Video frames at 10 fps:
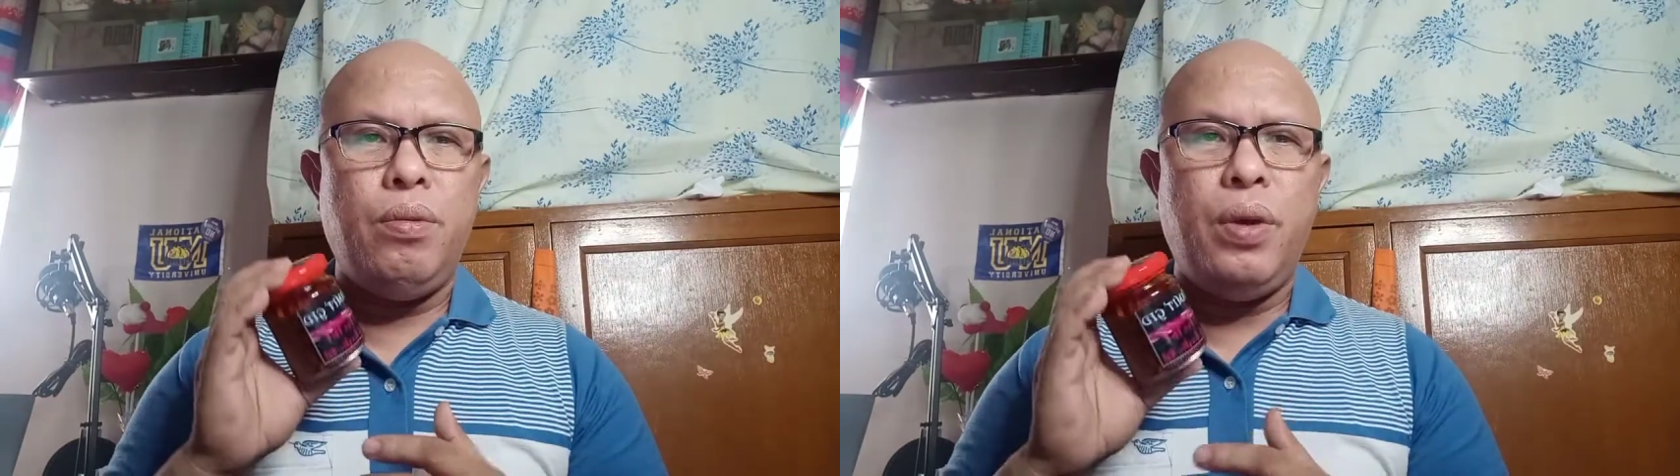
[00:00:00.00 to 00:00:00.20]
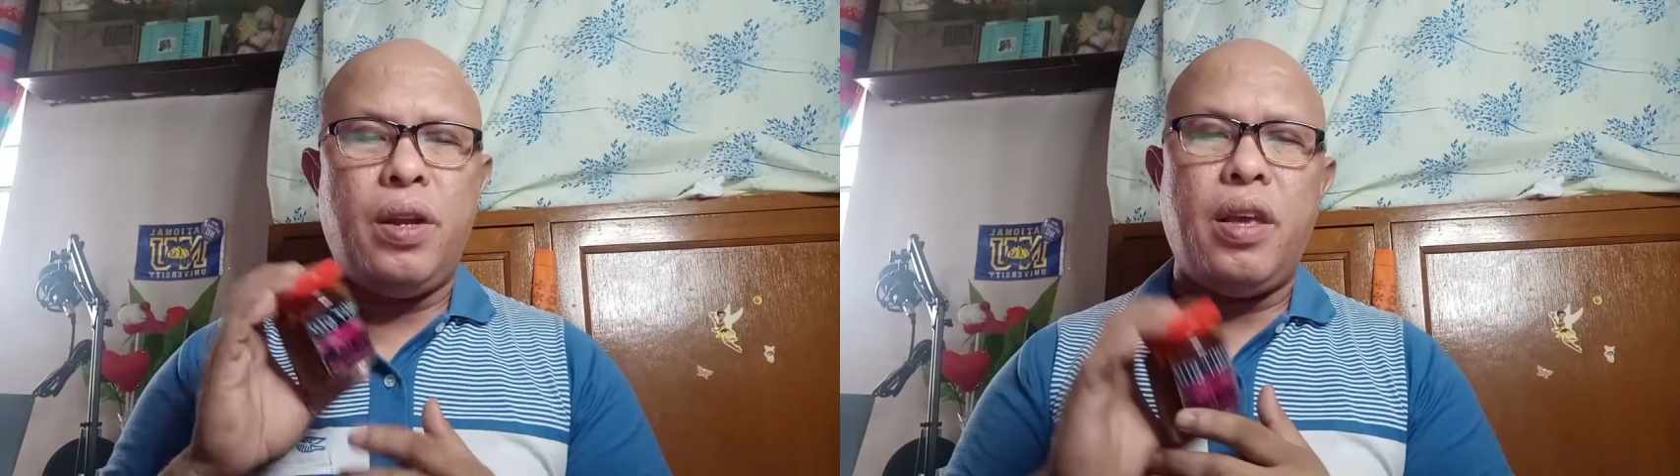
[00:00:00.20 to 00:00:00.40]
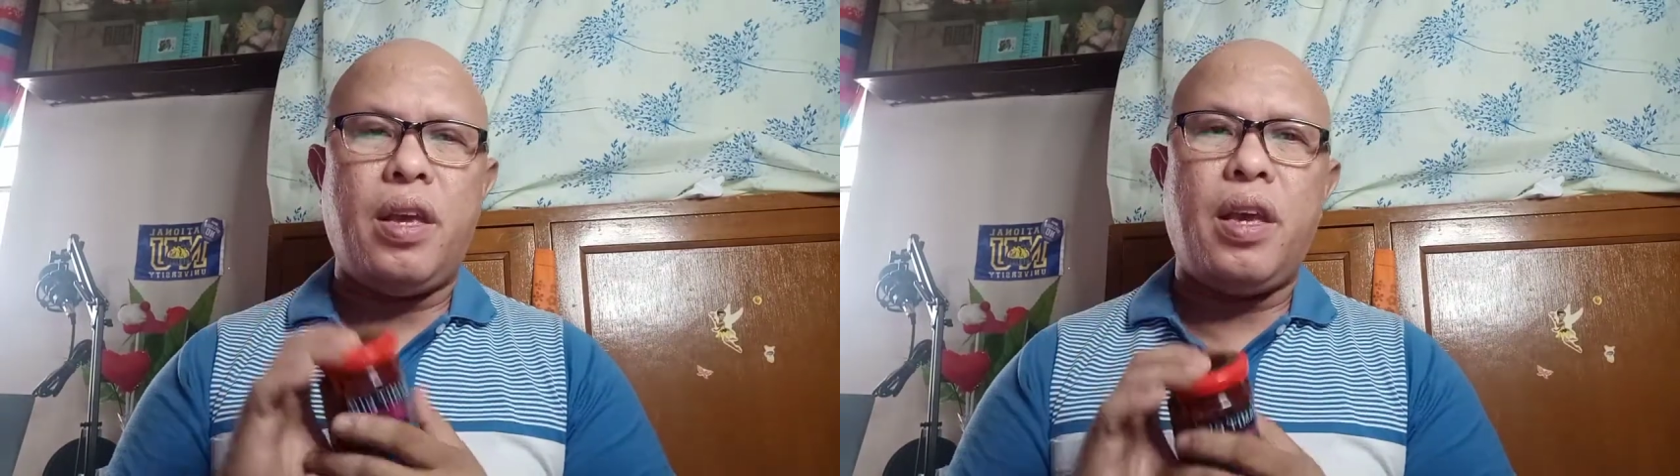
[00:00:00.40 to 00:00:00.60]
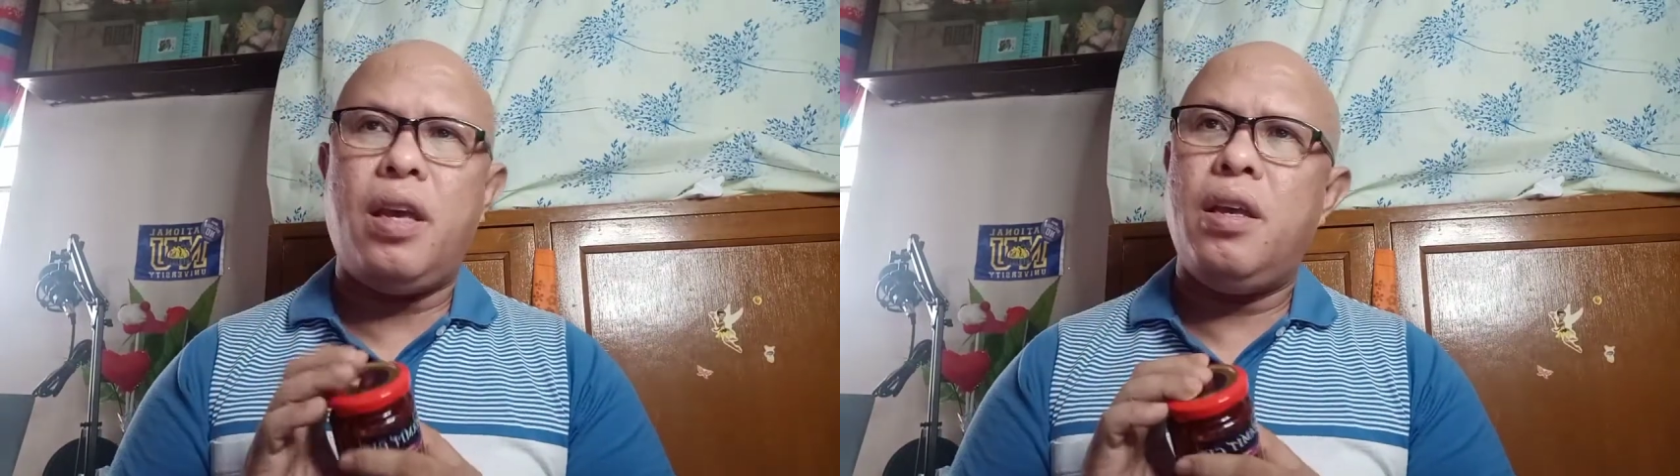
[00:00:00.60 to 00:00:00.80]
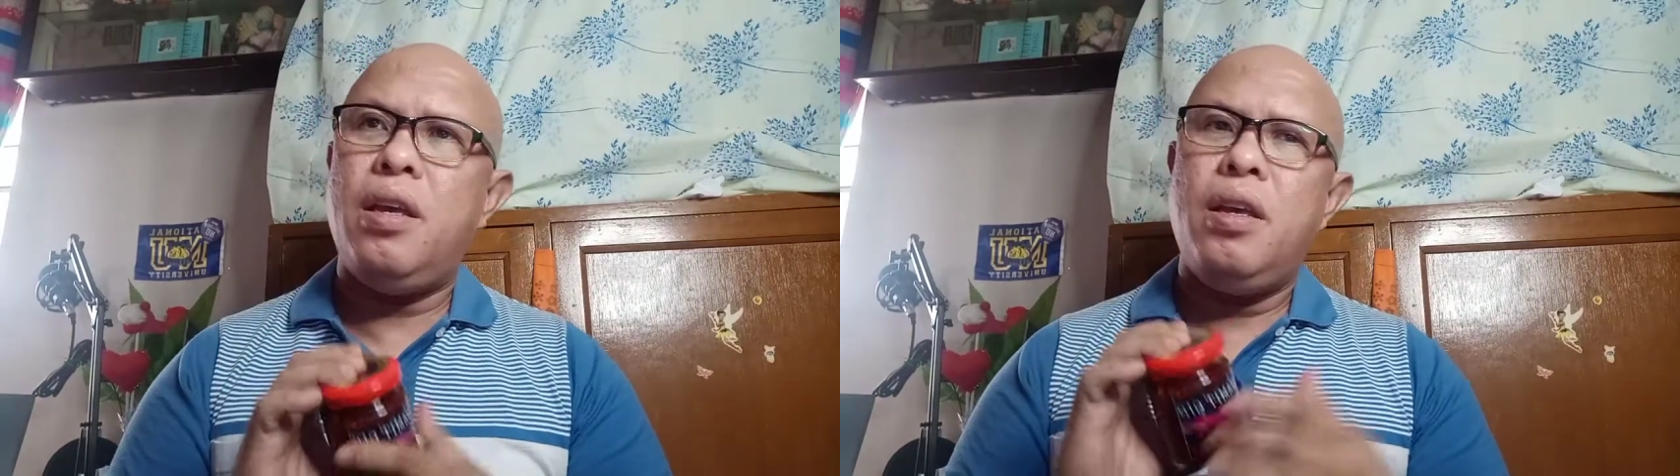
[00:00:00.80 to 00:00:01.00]
we're
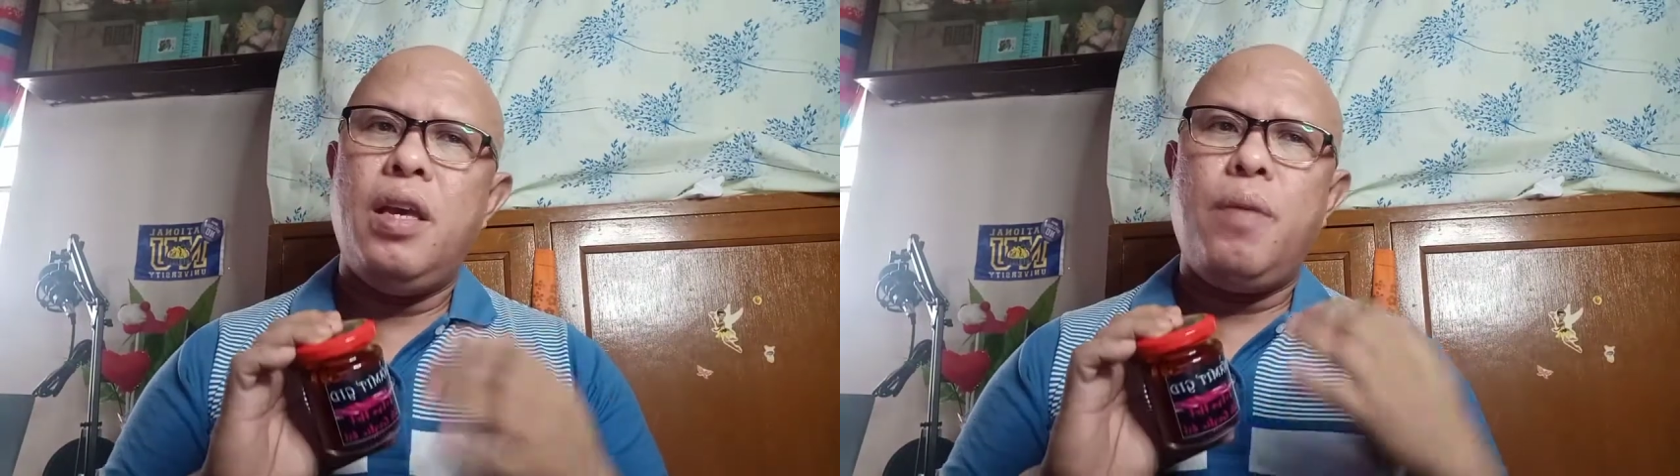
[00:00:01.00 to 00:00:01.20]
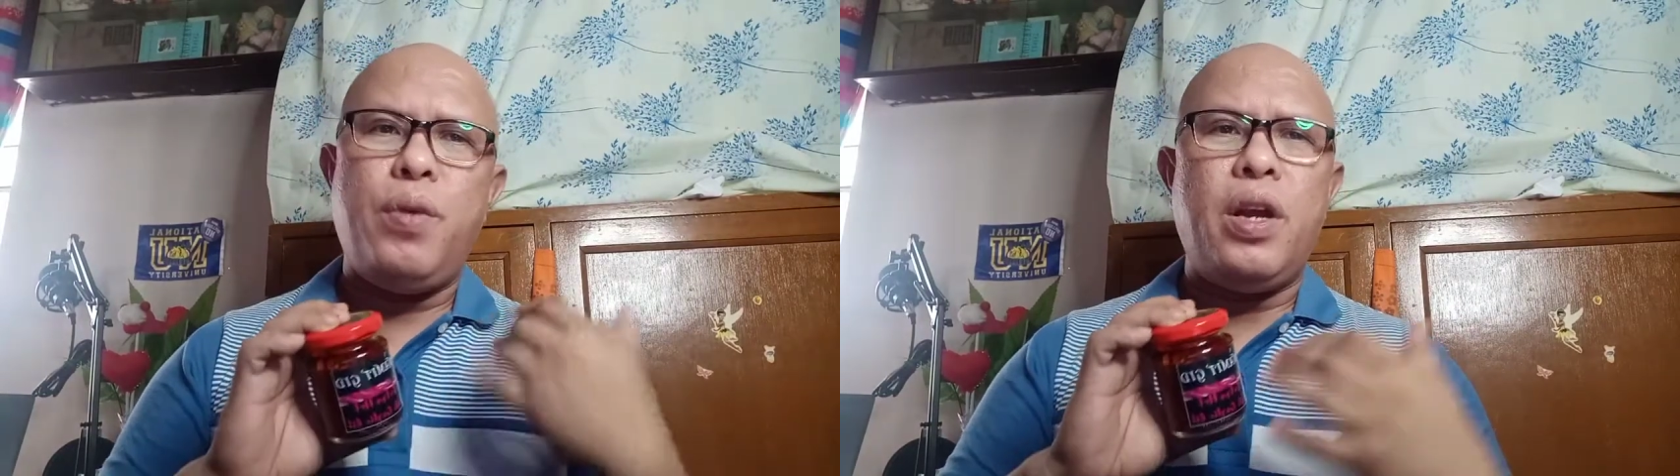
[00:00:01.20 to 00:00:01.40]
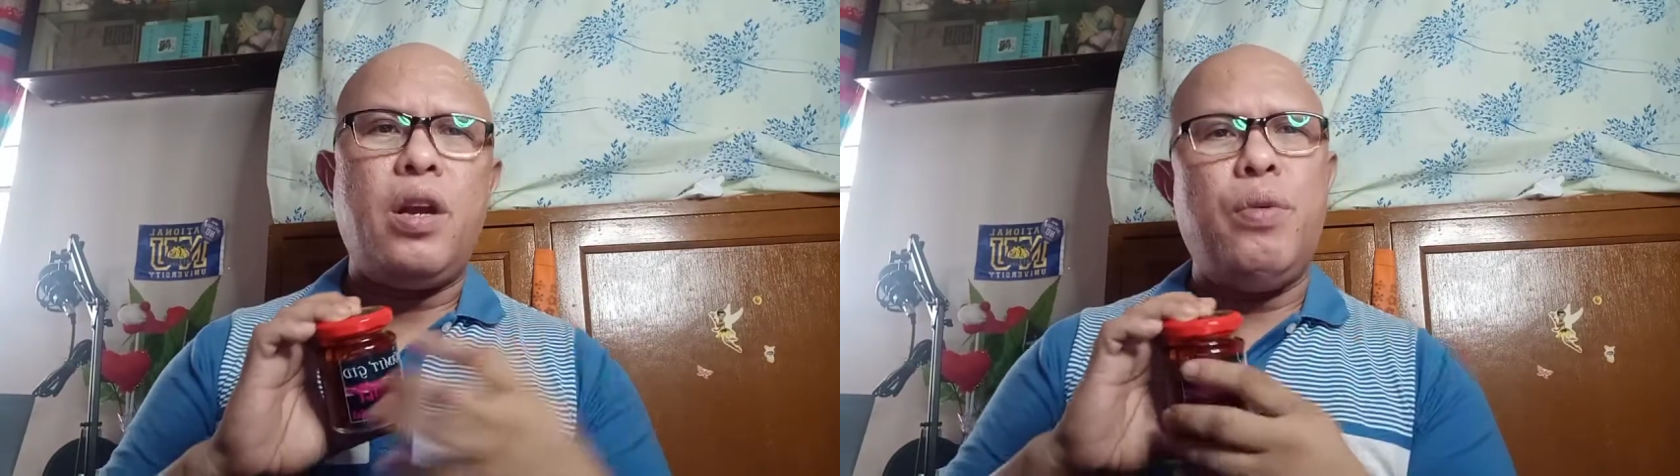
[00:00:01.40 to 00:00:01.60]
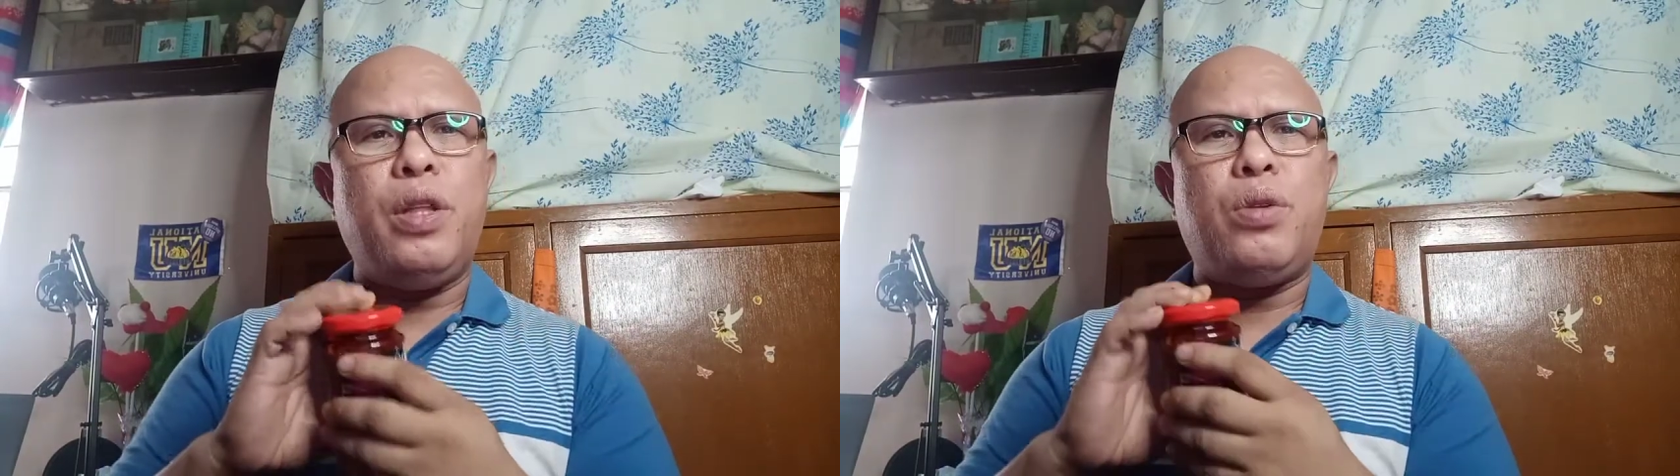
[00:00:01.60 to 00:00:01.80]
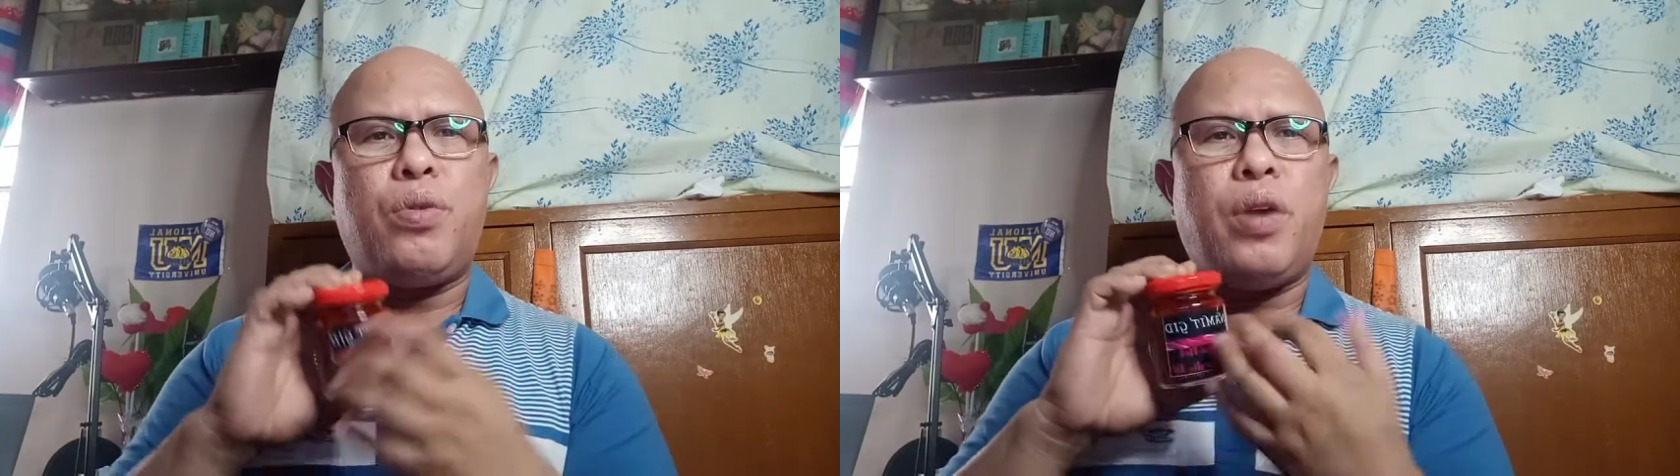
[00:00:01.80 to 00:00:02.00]
thinking, if we are
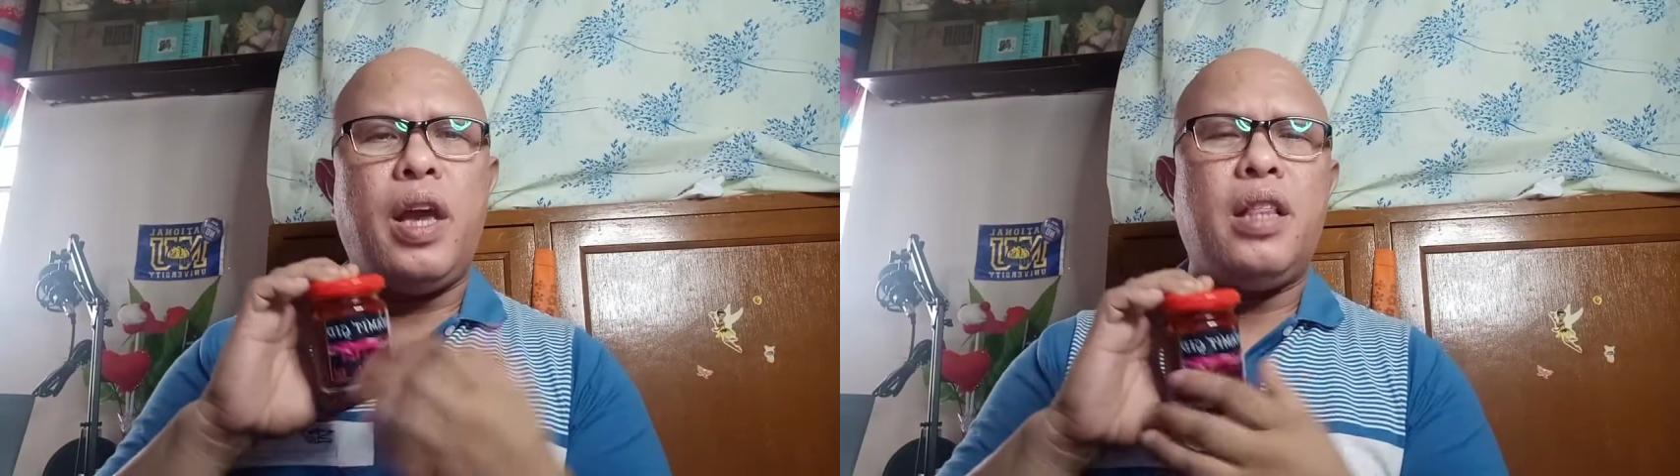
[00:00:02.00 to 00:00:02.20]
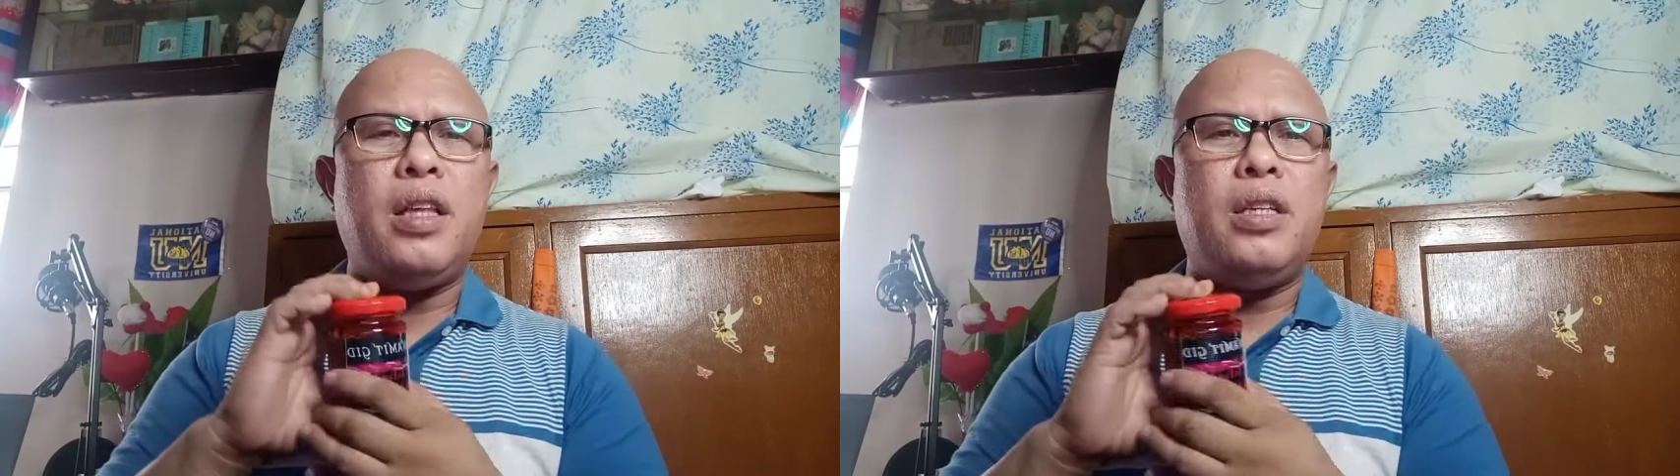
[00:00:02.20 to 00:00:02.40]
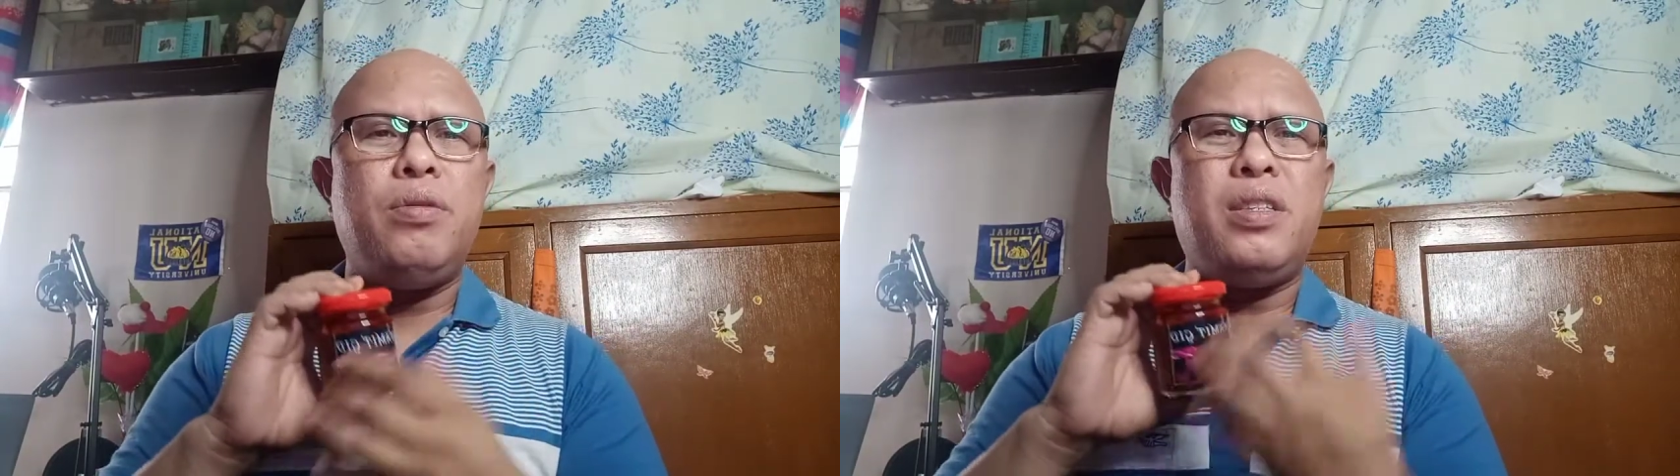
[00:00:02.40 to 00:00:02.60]
going to create this,